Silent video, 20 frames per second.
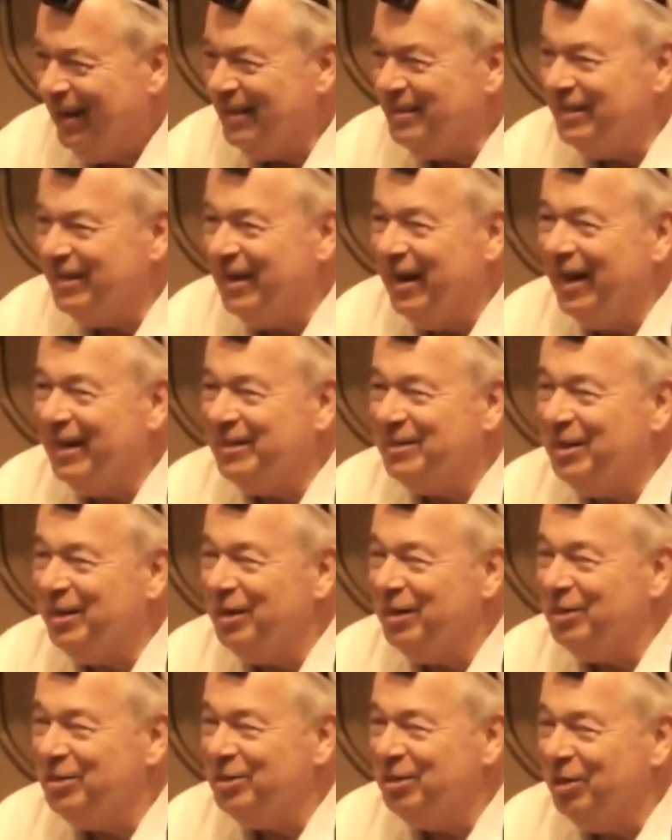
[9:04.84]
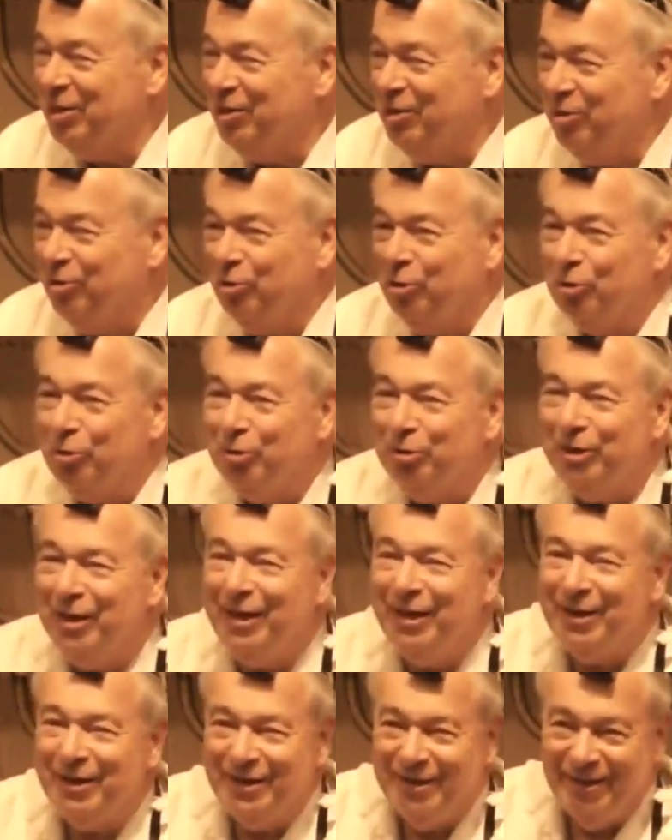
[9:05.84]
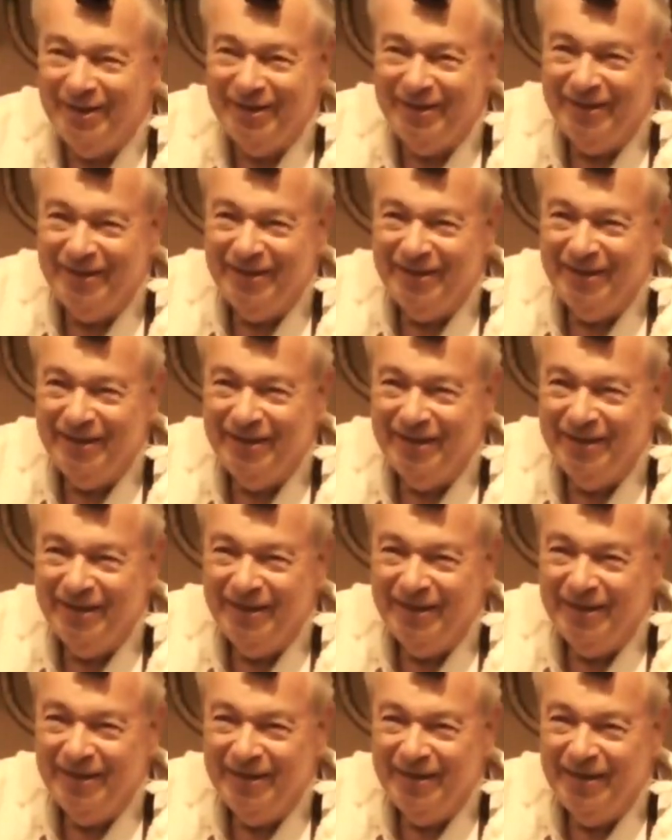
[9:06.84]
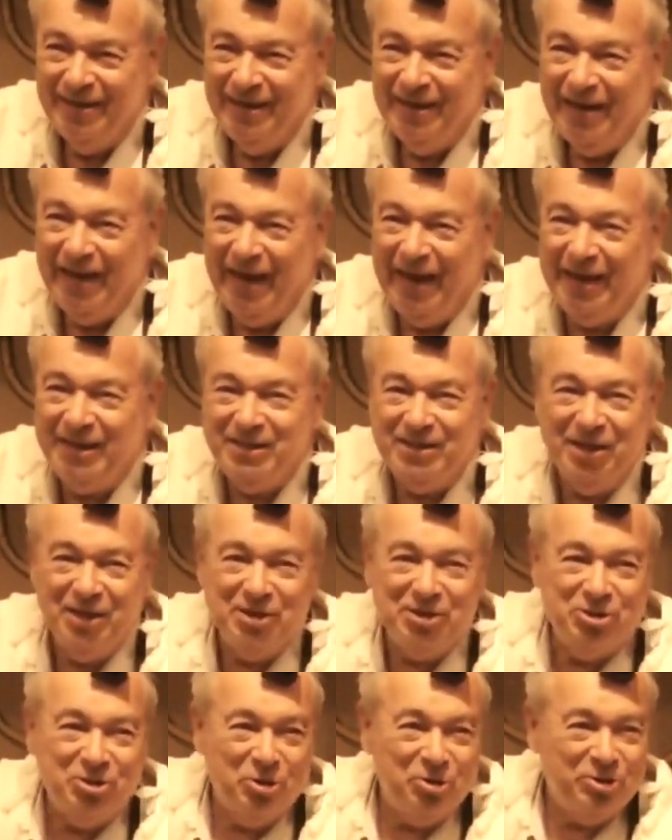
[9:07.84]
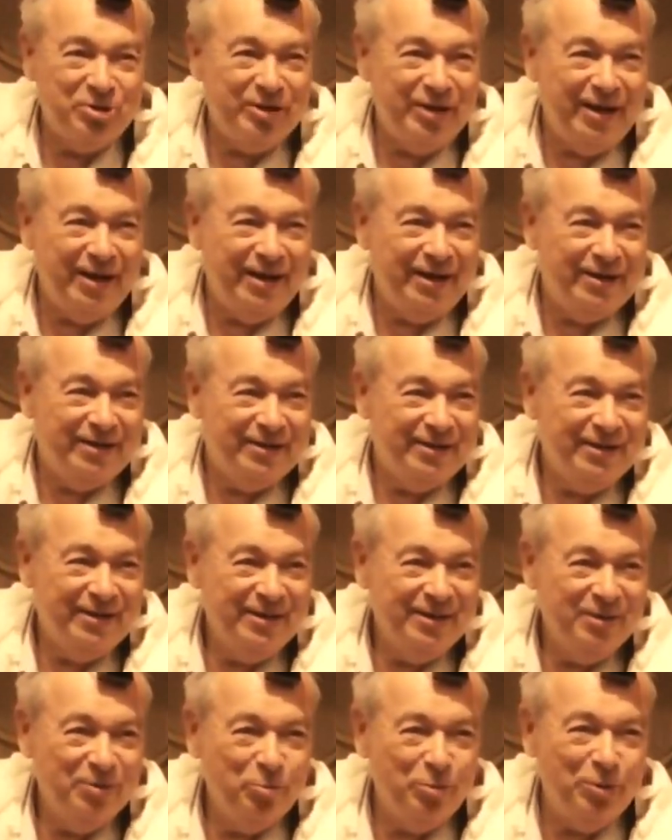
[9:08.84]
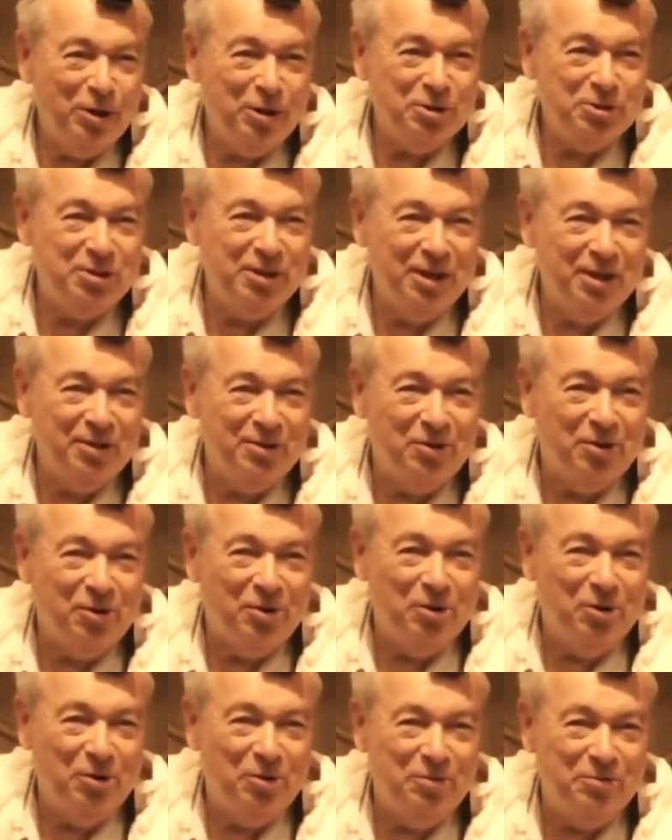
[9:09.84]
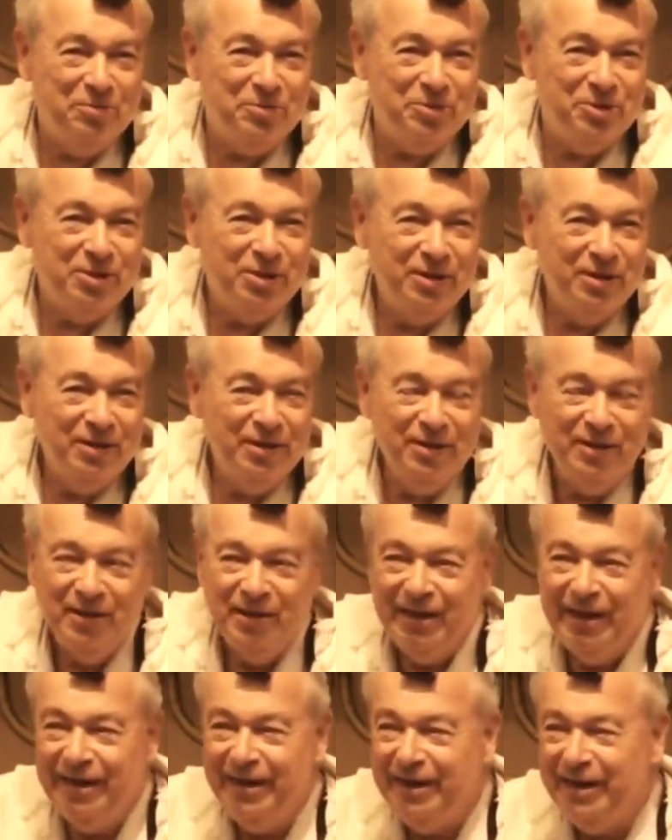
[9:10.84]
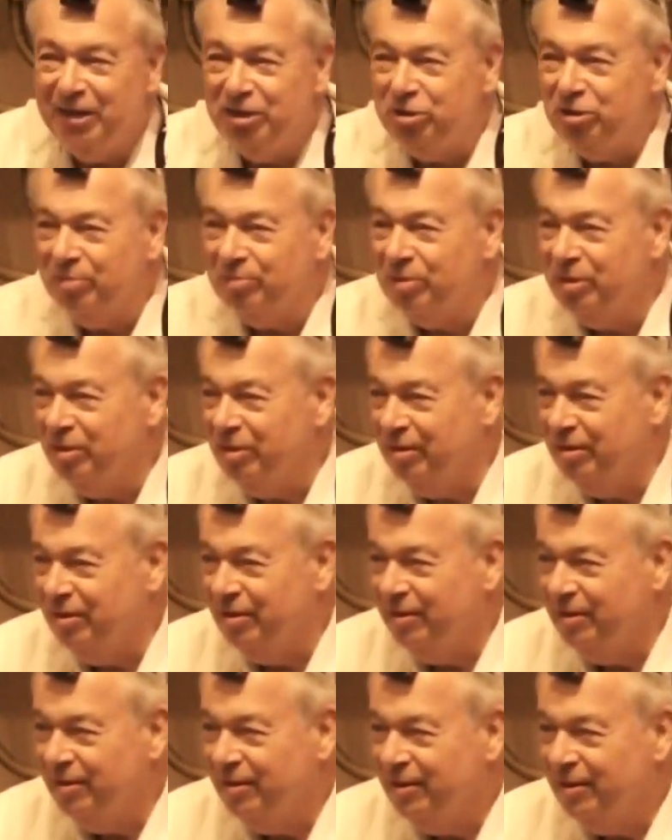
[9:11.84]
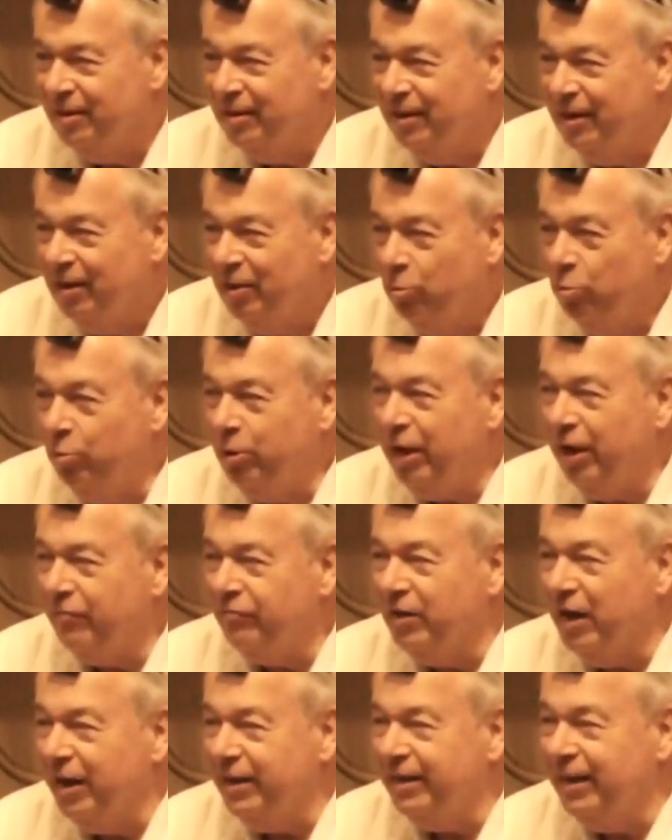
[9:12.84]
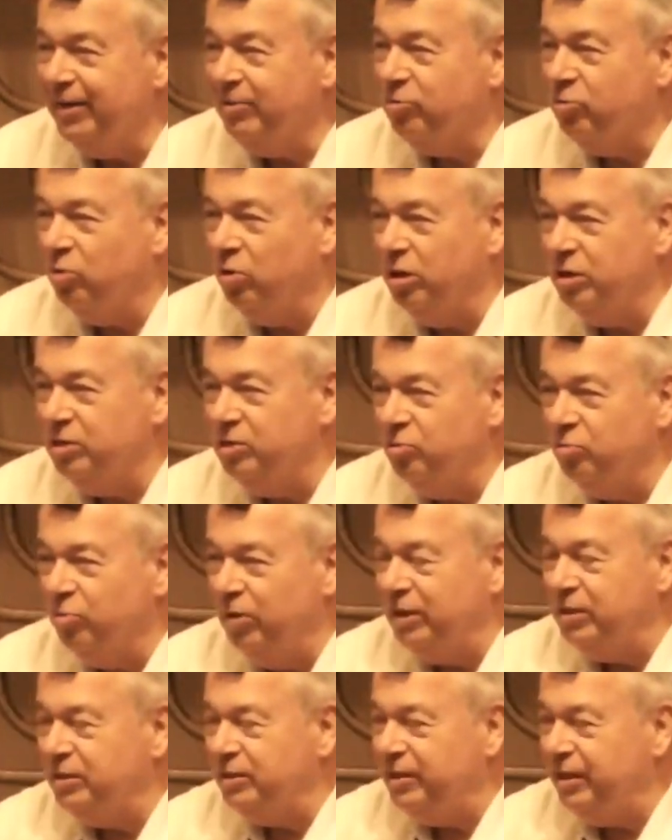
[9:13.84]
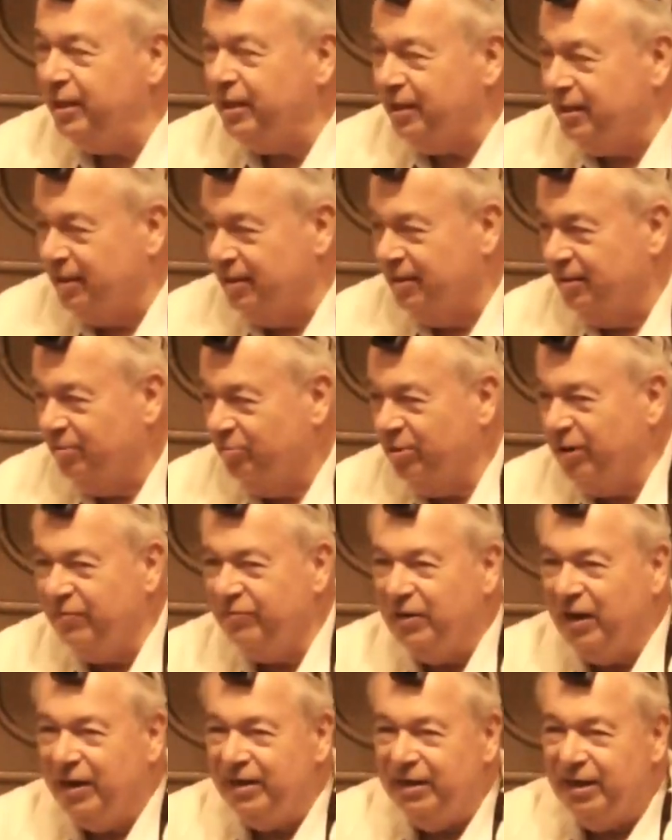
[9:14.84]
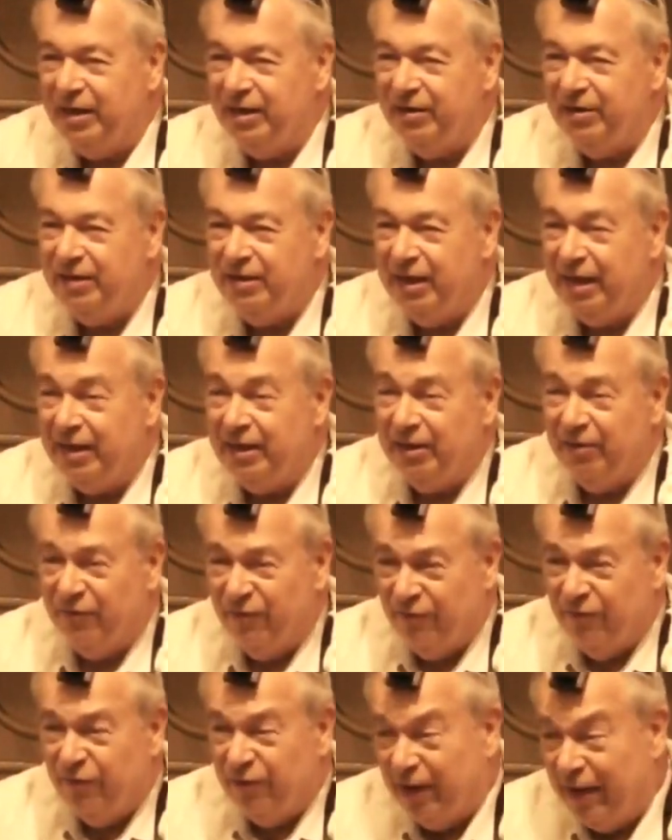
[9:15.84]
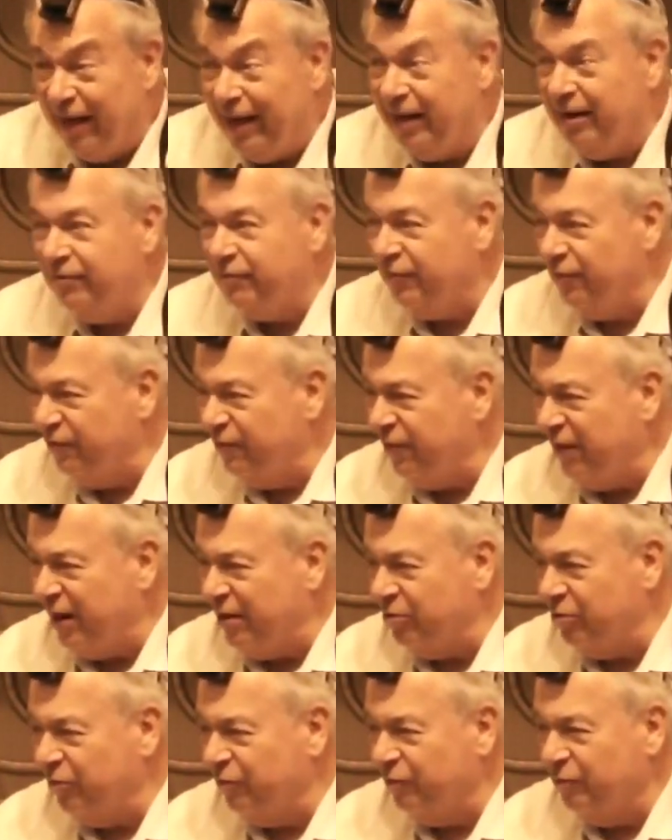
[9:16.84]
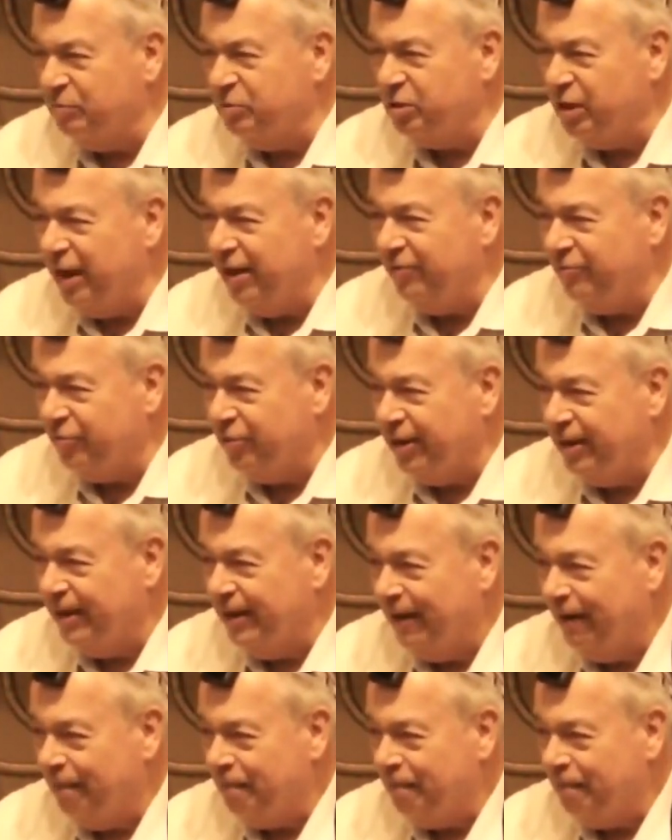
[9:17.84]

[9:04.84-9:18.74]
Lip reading: It's in Exodus 13. Exodus 13, we are still in our homes in Egypt. We have not yet crossed the Red Sea. We have not yet fled from Pharaoh, from slavery.